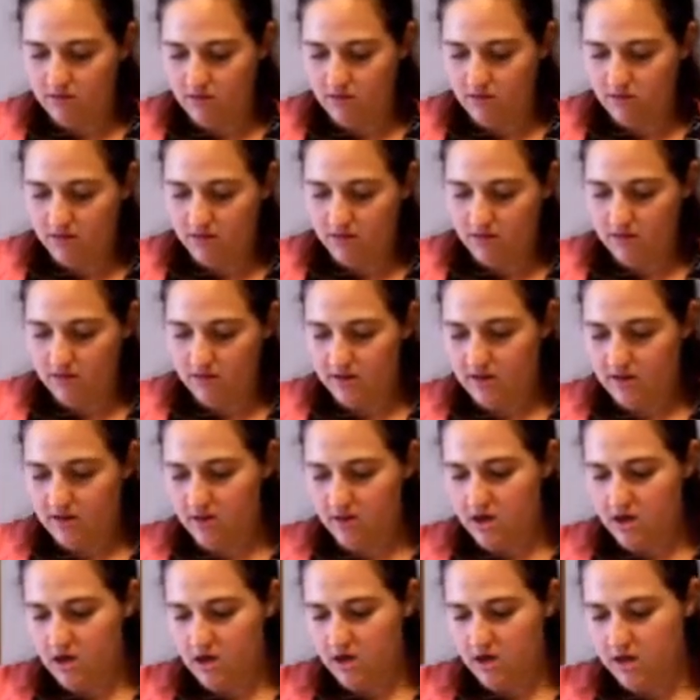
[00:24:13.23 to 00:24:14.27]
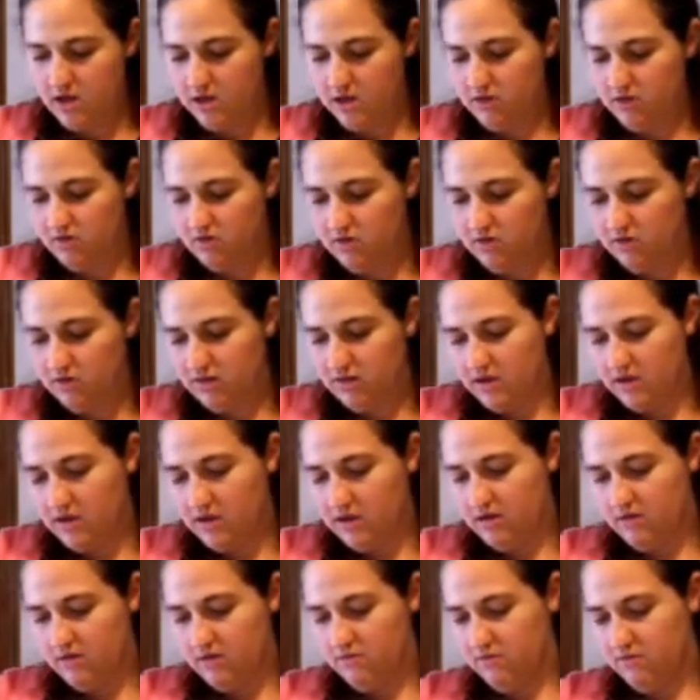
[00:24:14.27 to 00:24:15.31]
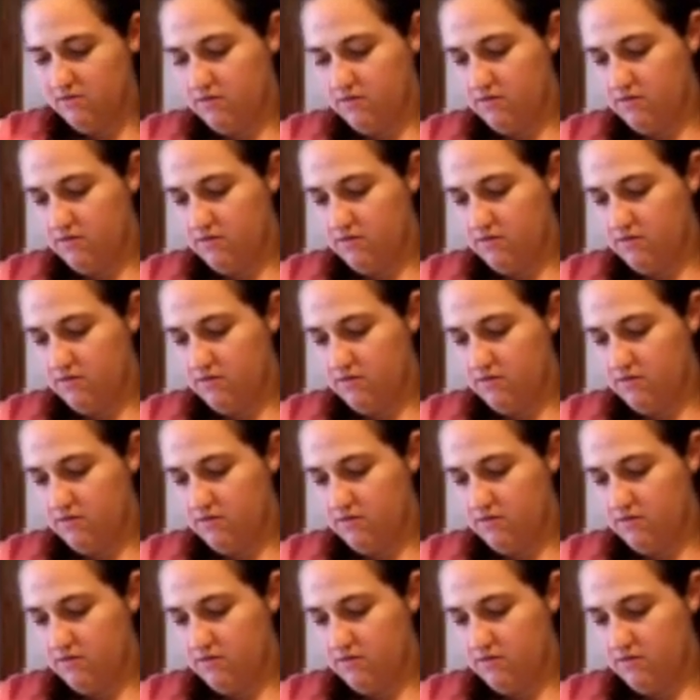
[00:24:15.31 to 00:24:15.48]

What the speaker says: twisty log. It's just kind of